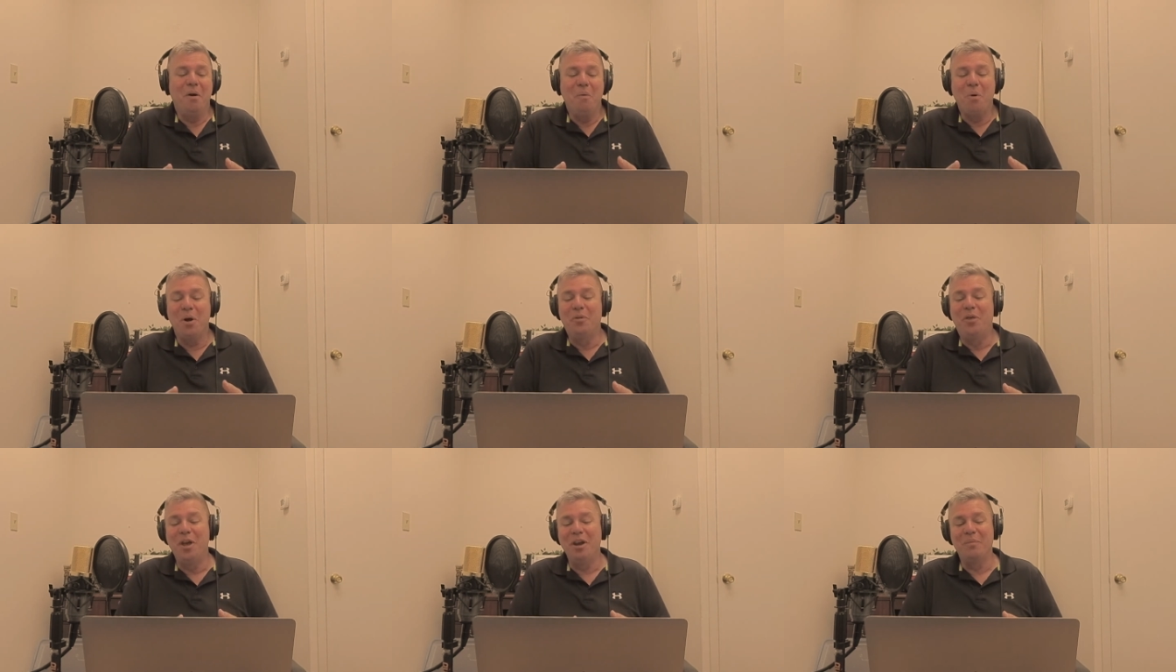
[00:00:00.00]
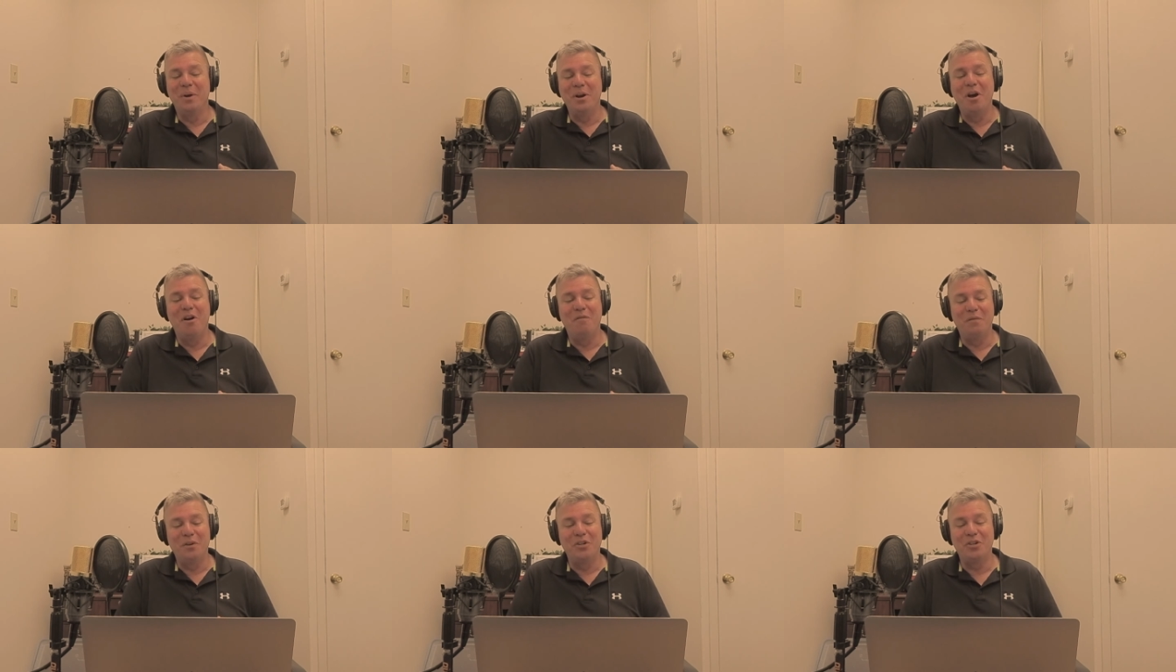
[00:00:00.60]
one thing we
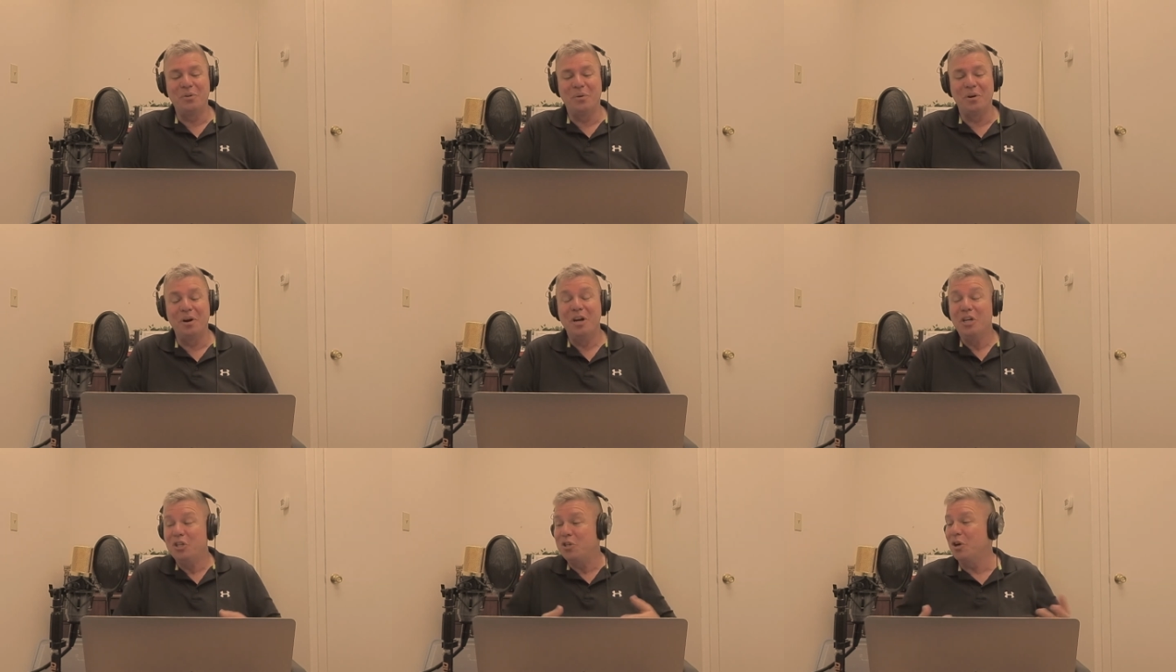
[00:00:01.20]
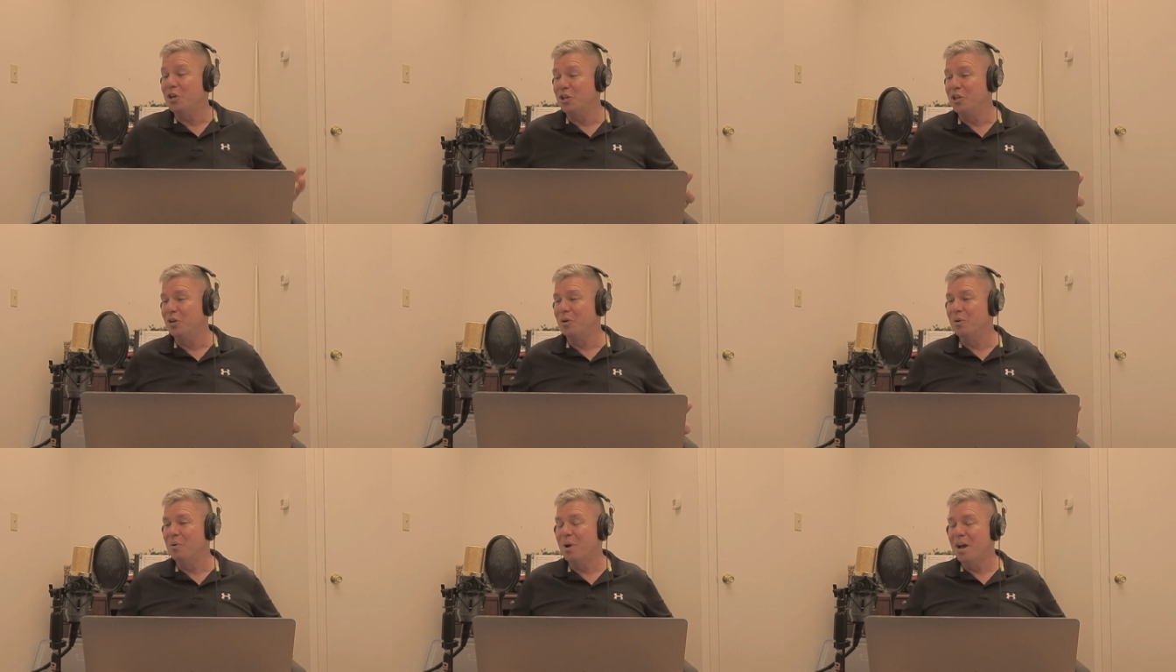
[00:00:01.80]
know for sure, should
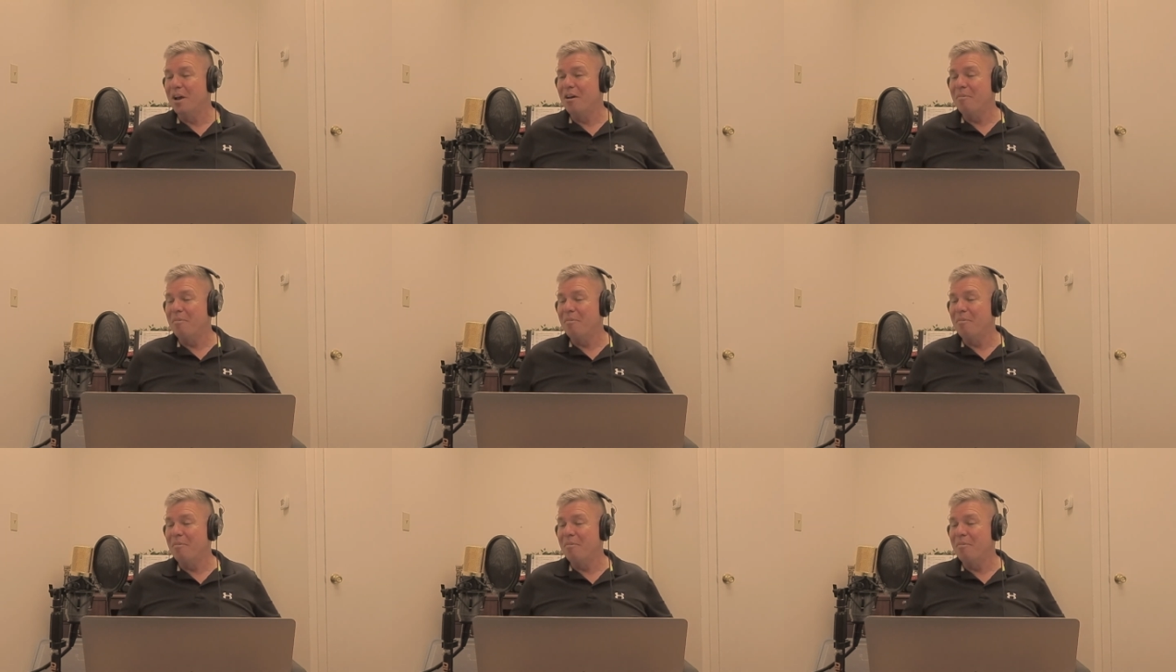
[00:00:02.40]
you